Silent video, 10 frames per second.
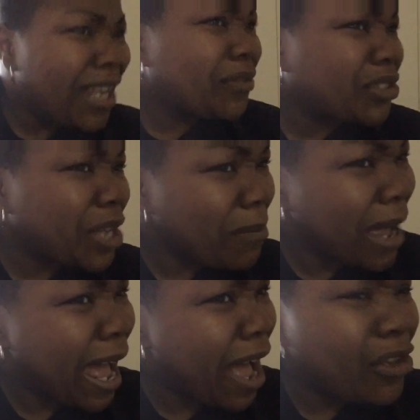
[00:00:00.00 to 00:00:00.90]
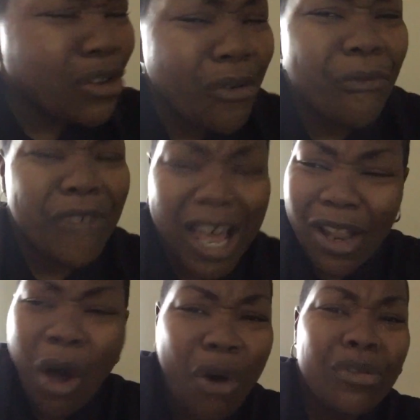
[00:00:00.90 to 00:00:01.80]
if somehow you fell
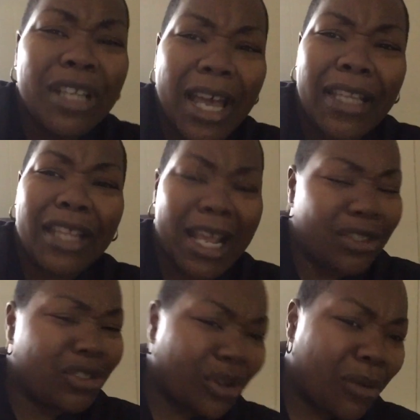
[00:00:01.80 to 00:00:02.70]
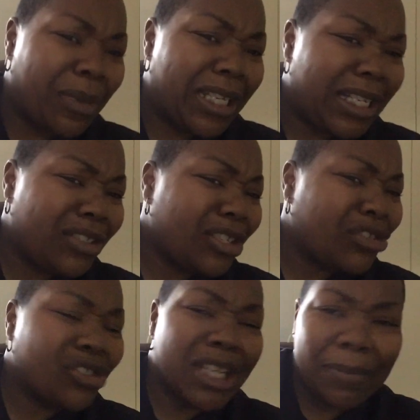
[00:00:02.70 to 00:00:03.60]
on that soap and it
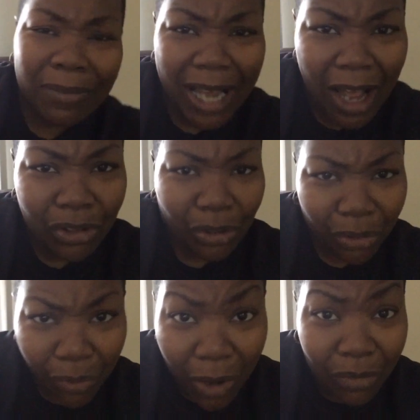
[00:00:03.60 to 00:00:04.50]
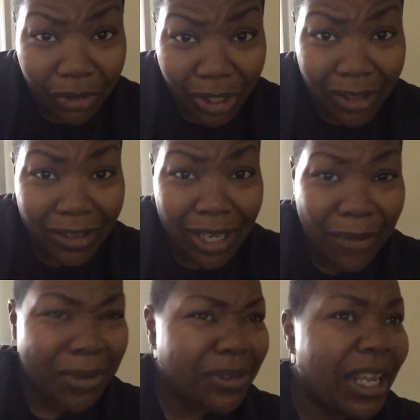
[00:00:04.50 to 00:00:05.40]
just slipped down your throat, you
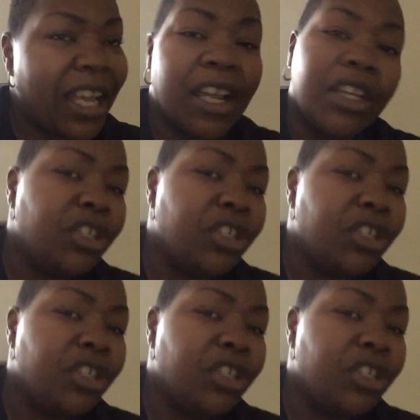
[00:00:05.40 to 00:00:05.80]
understand what I'm saying?